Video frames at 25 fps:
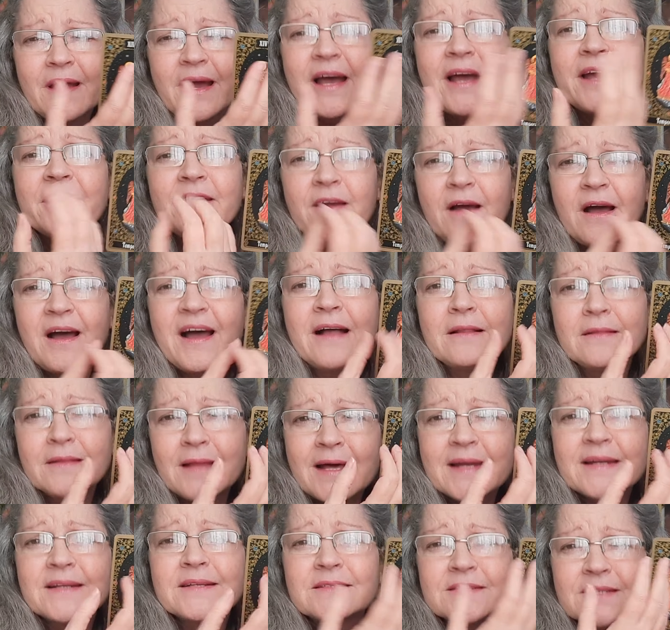I a
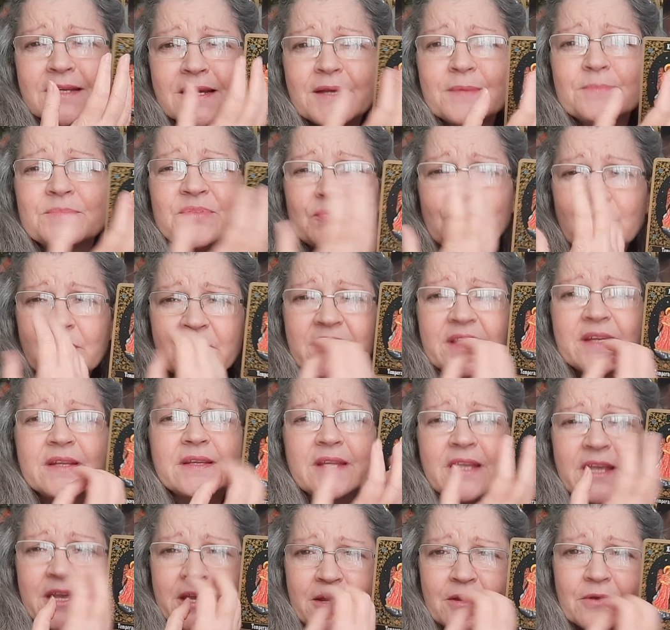lot of times will
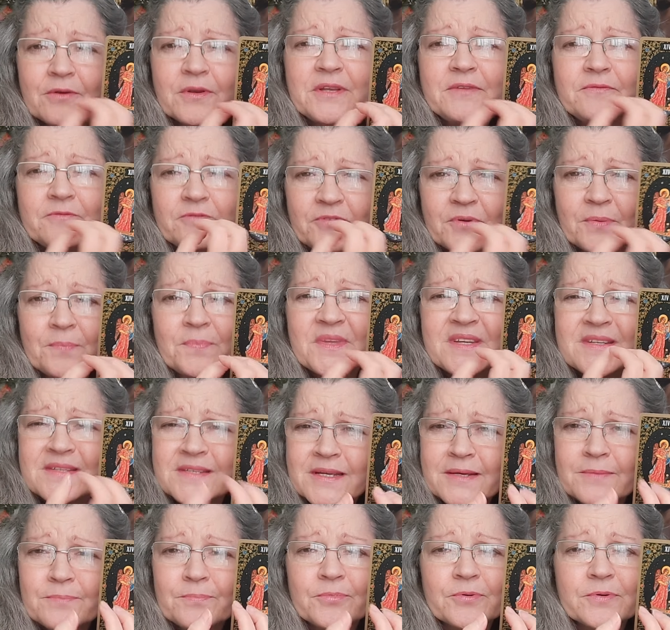get caring from the
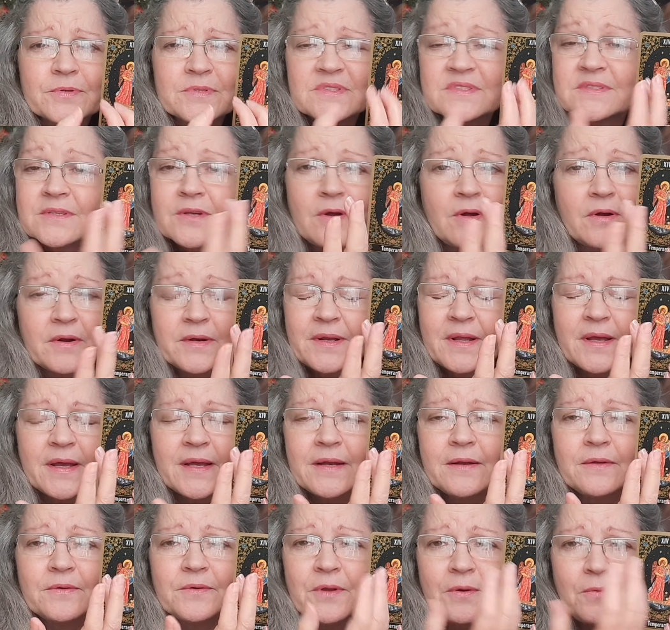Temperance card. I
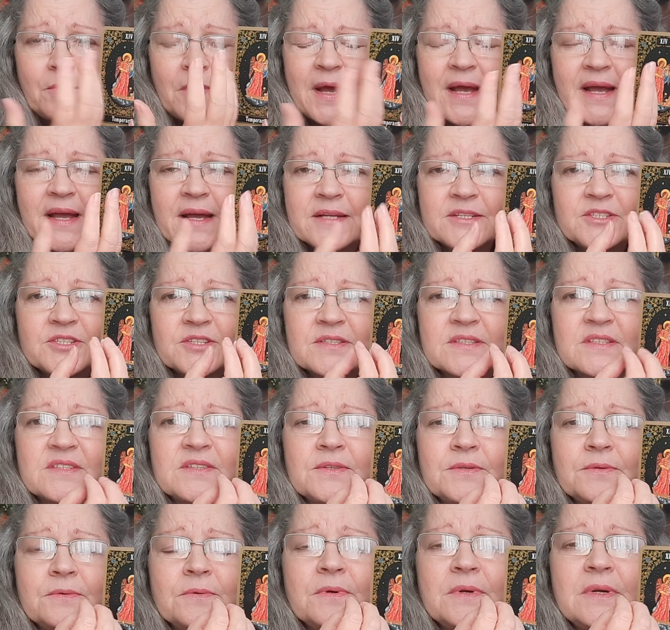don't know why. I just
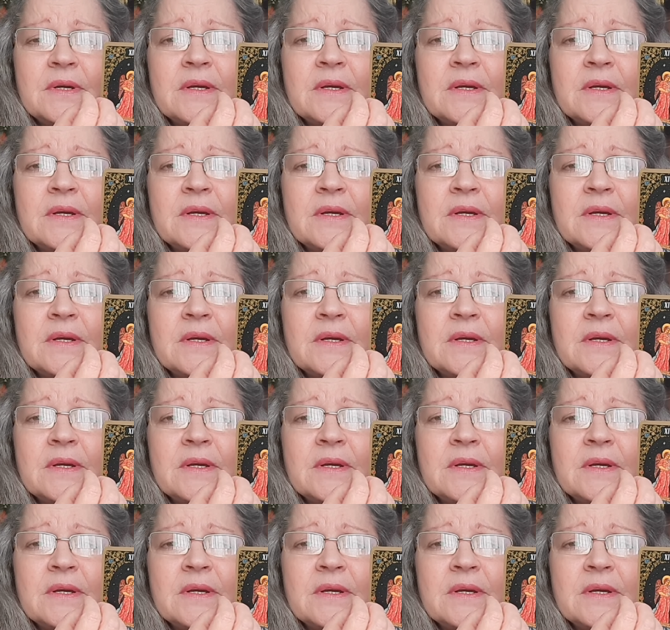do.